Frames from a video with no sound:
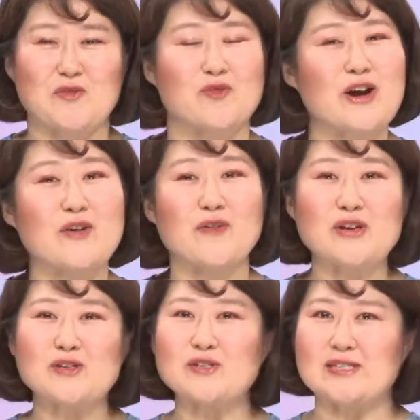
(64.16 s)
we're
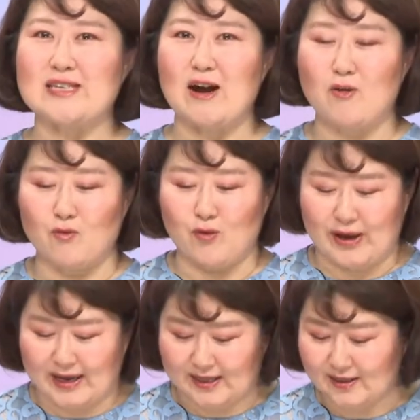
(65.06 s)
going to start
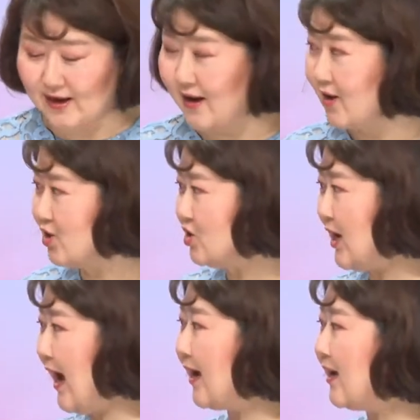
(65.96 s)
with
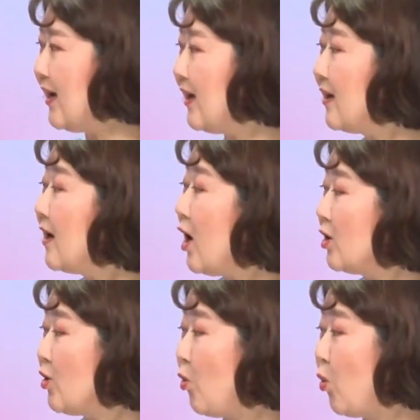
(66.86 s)
checking
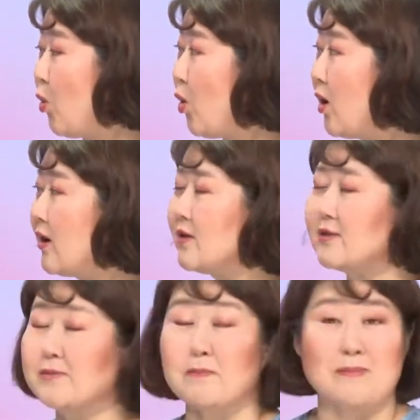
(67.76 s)
the
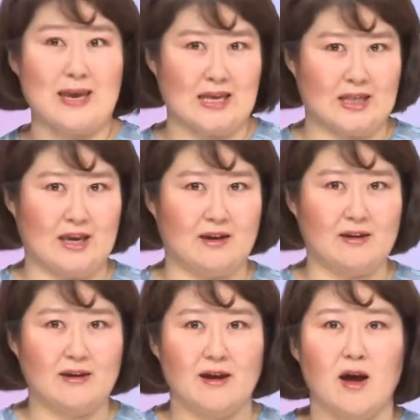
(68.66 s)
word's meaning.
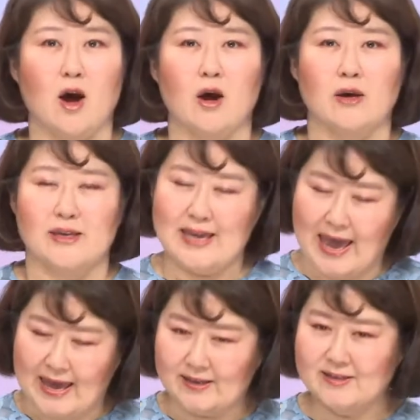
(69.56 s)

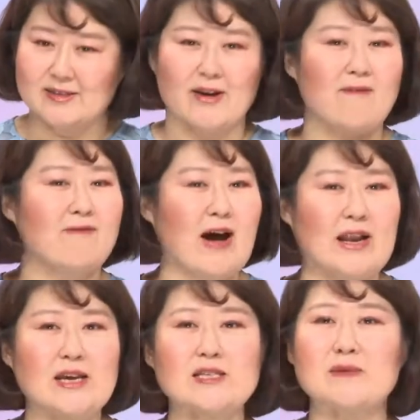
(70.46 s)
Yes,
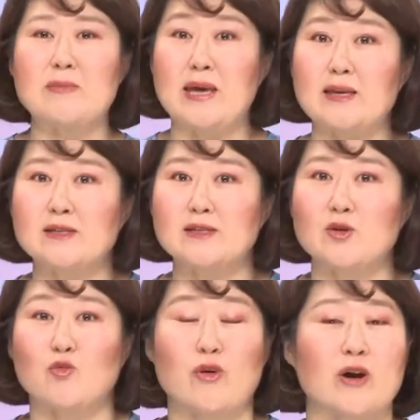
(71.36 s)
phonics means
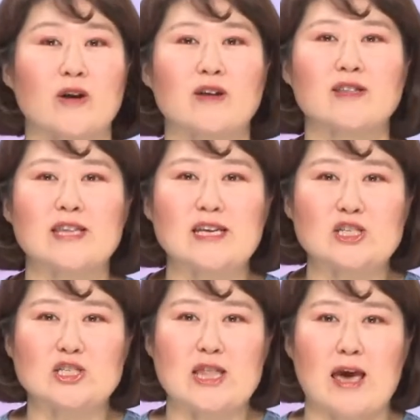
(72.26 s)
we're going to
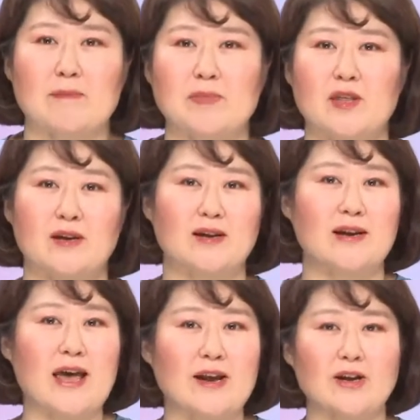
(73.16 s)
teach them the
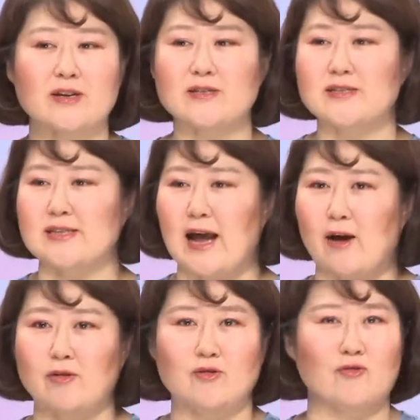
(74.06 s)

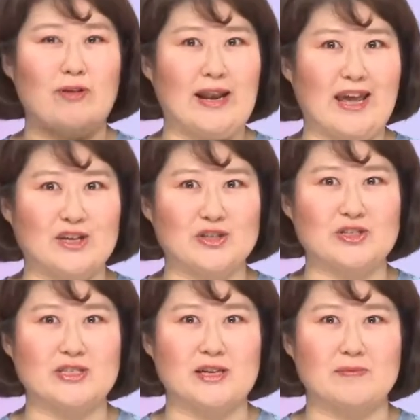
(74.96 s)
letter-sound
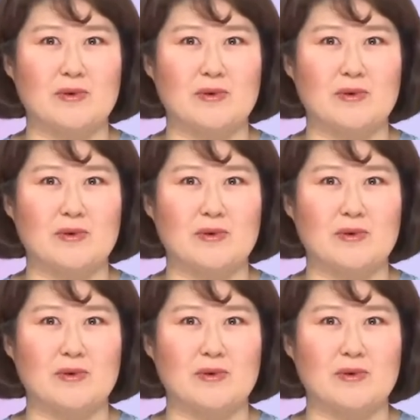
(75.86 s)
relationship